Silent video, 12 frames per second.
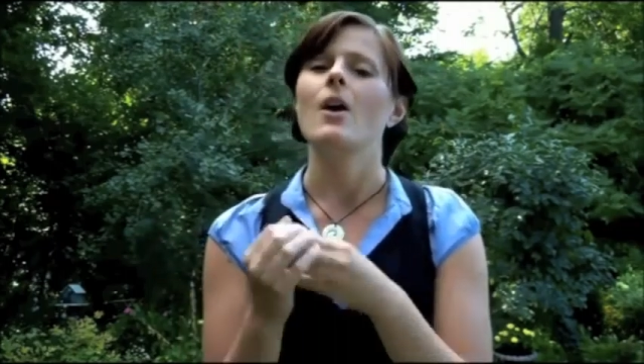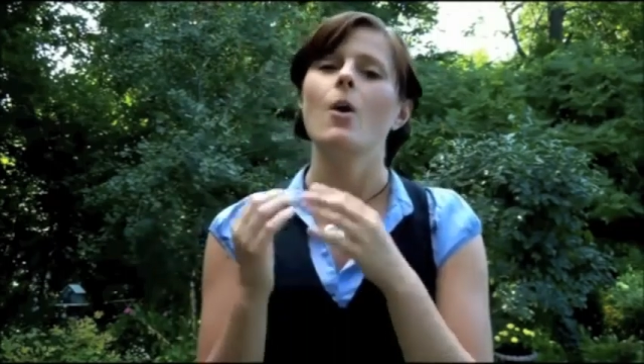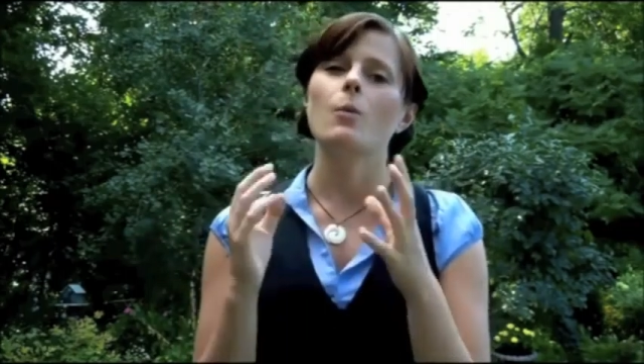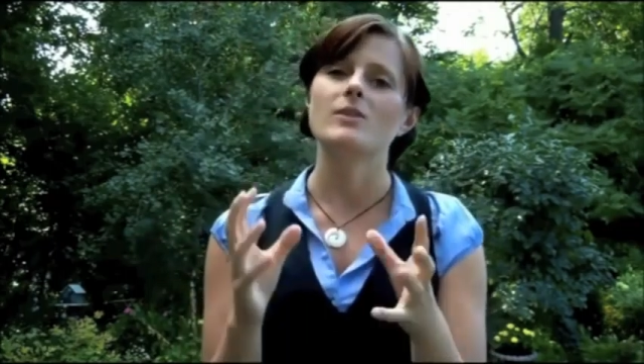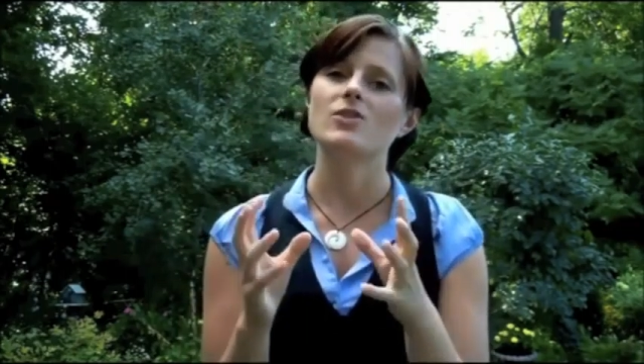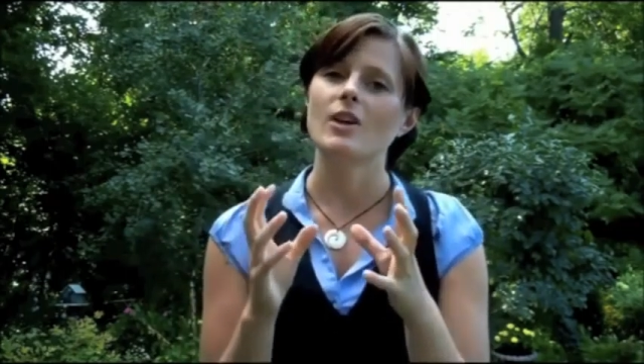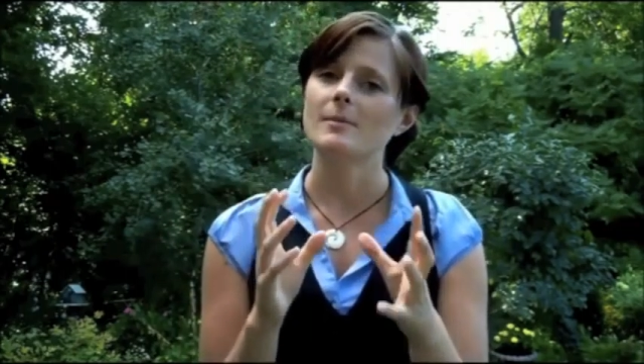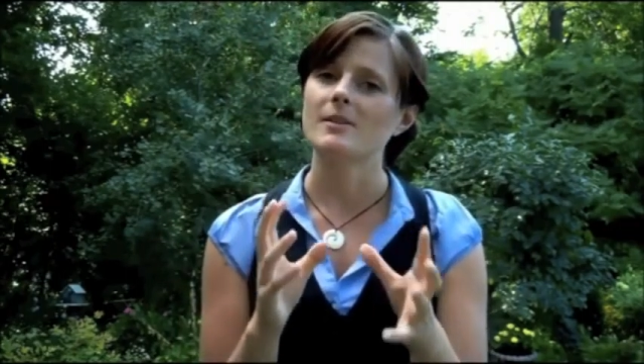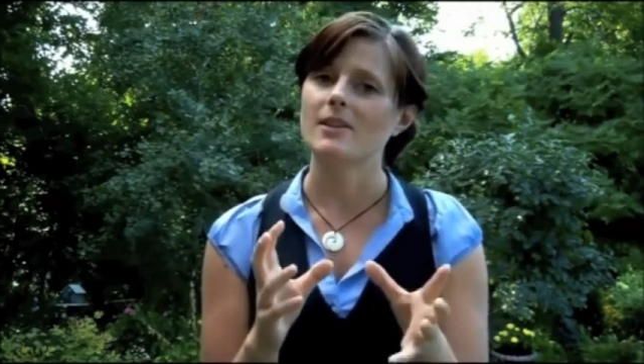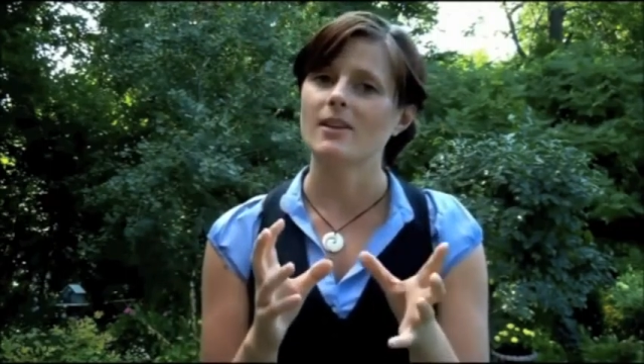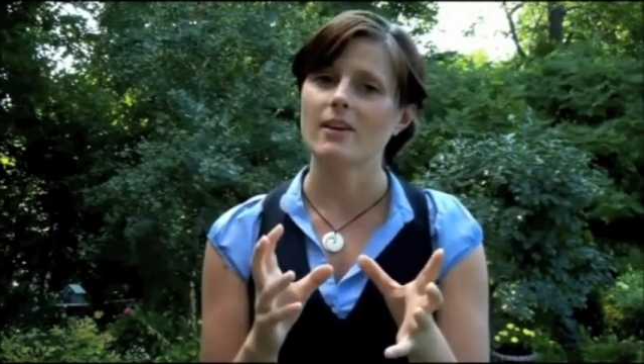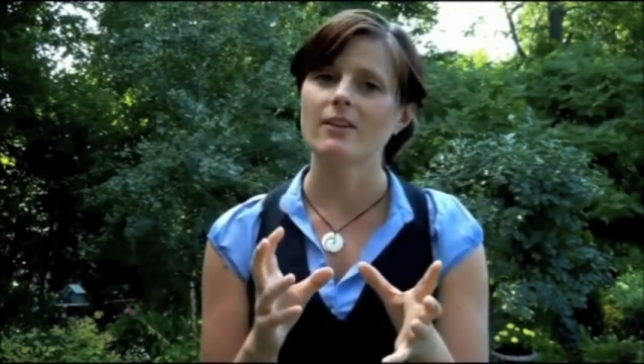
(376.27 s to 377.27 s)
was job
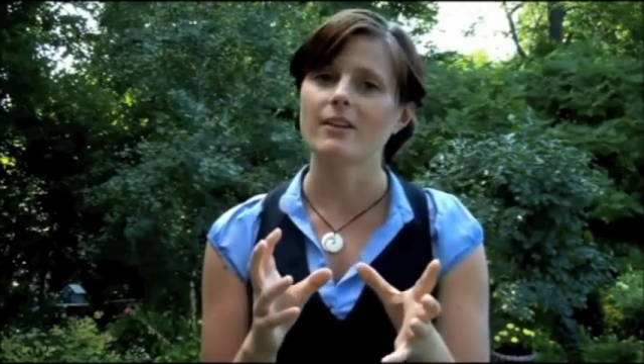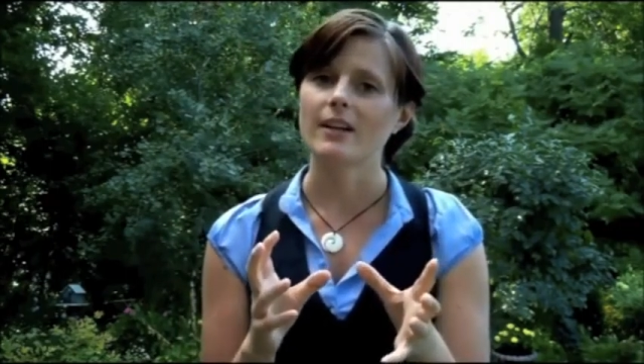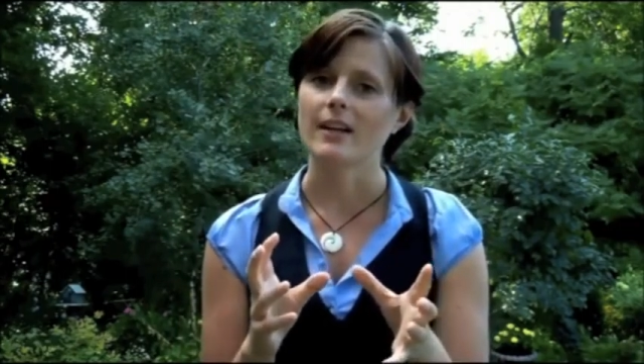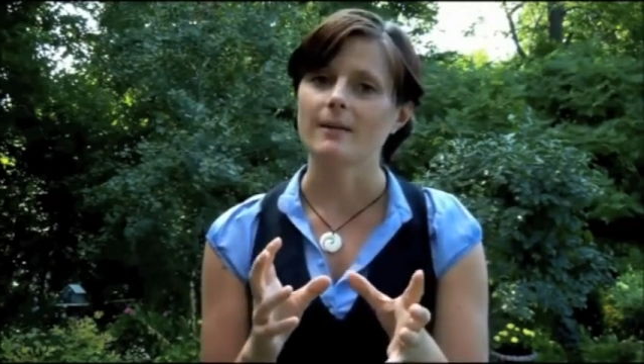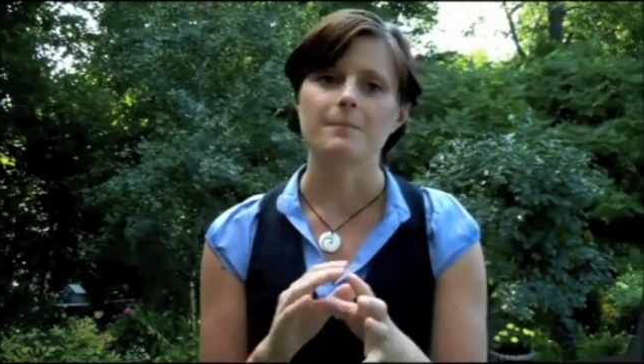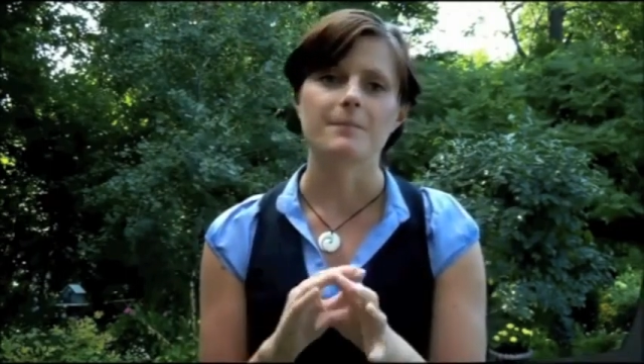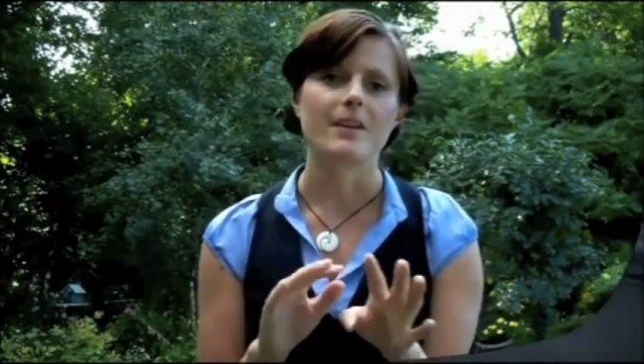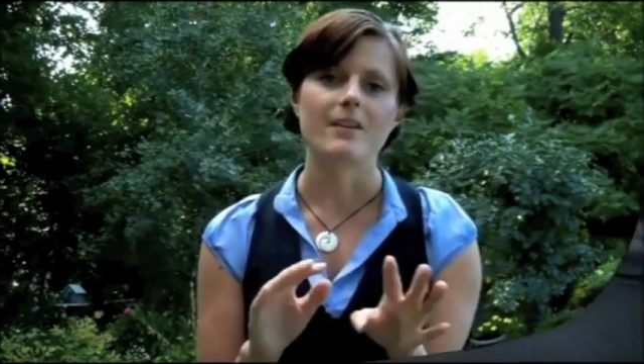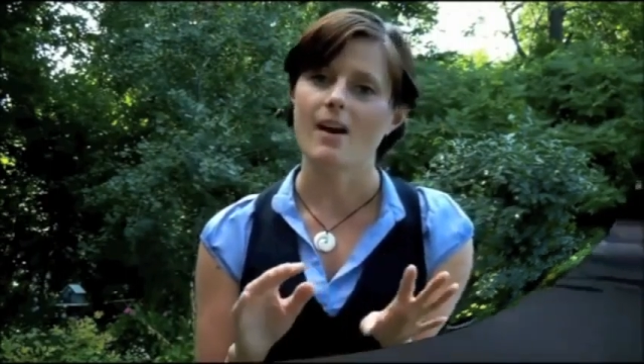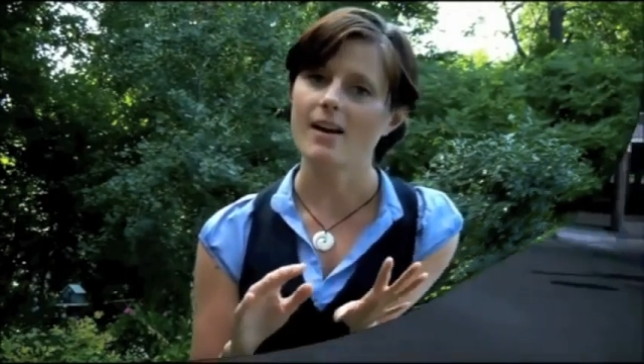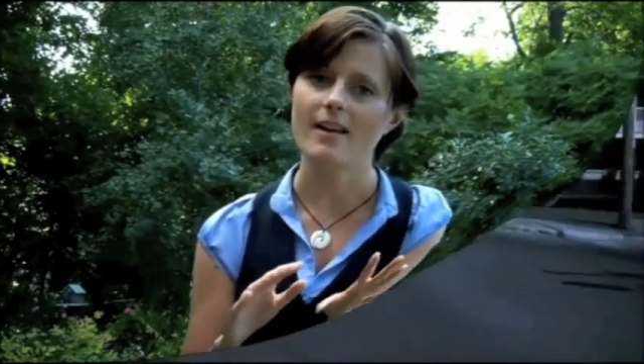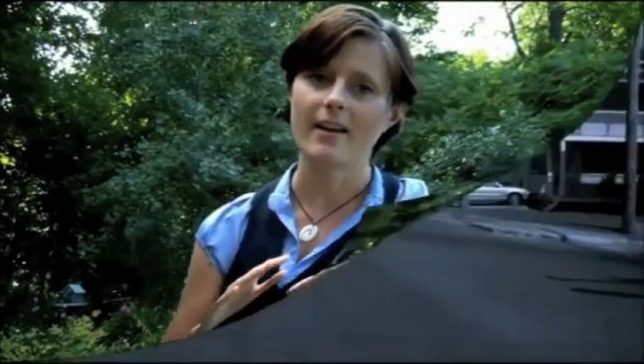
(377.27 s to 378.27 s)
security,
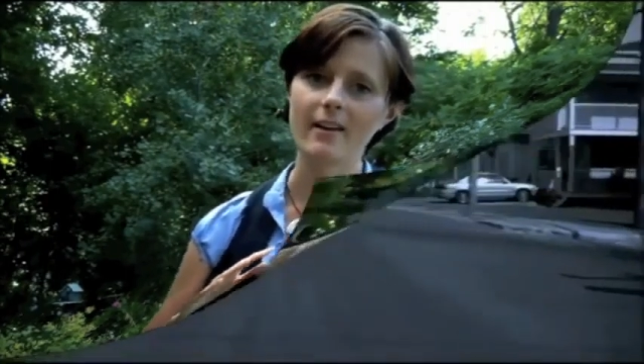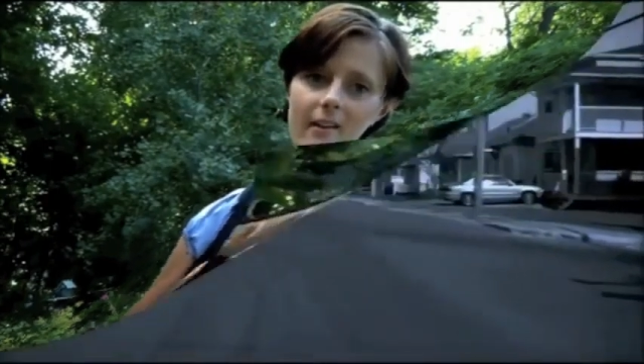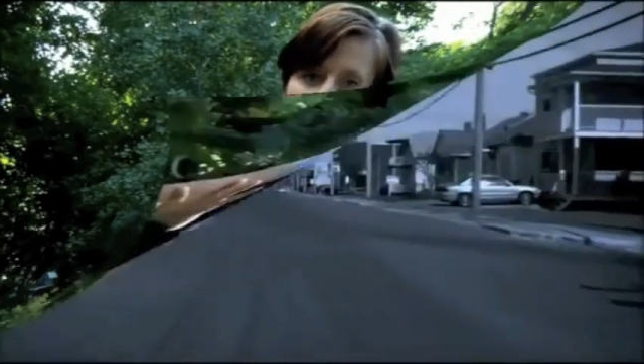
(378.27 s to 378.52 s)
not health.